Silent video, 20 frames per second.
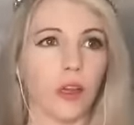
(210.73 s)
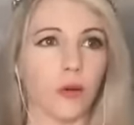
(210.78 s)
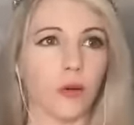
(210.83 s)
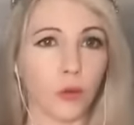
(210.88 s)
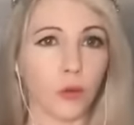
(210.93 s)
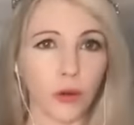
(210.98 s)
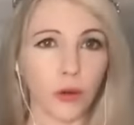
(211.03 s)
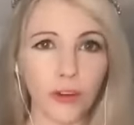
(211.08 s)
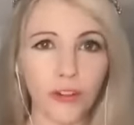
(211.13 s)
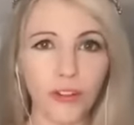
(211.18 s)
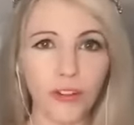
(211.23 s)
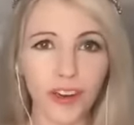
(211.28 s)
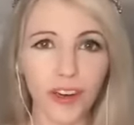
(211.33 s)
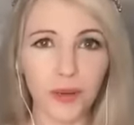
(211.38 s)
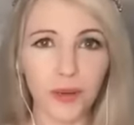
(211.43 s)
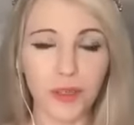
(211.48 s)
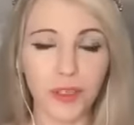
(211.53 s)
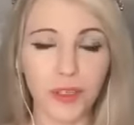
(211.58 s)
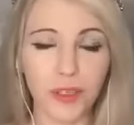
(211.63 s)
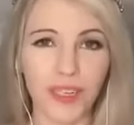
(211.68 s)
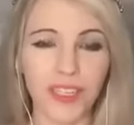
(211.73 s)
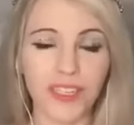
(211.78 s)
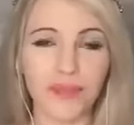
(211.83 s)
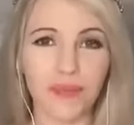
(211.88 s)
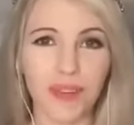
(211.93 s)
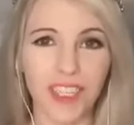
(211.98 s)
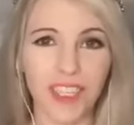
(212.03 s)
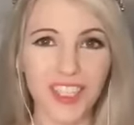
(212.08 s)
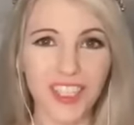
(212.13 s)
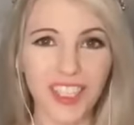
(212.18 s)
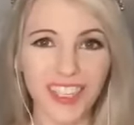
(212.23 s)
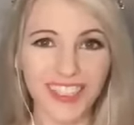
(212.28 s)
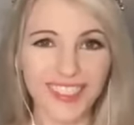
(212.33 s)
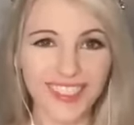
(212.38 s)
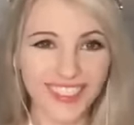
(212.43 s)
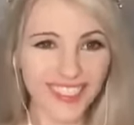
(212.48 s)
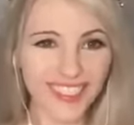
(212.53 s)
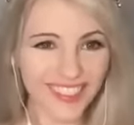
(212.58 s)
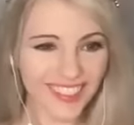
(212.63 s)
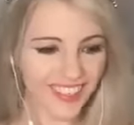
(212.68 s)
warfare between
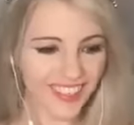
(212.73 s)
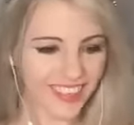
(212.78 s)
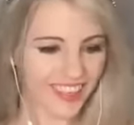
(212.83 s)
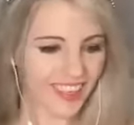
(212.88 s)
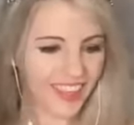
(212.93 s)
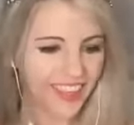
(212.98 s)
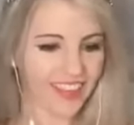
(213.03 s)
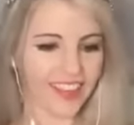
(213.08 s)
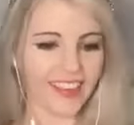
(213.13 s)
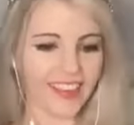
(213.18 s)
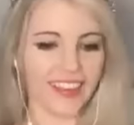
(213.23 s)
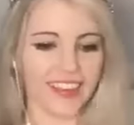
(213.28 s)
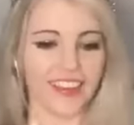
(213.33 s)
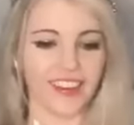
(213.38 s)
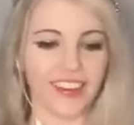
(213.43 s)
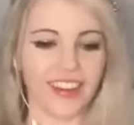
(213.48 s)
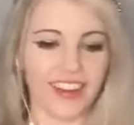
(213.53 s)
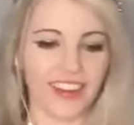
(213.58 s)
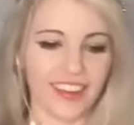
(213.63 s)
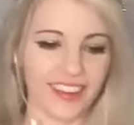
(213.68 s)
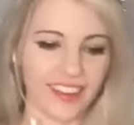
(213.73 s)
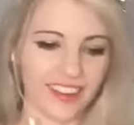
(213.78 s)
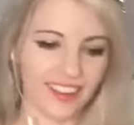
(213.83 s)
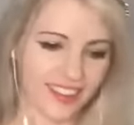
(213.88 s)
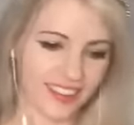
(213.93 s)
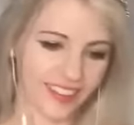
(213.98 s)
dimensions. Okay.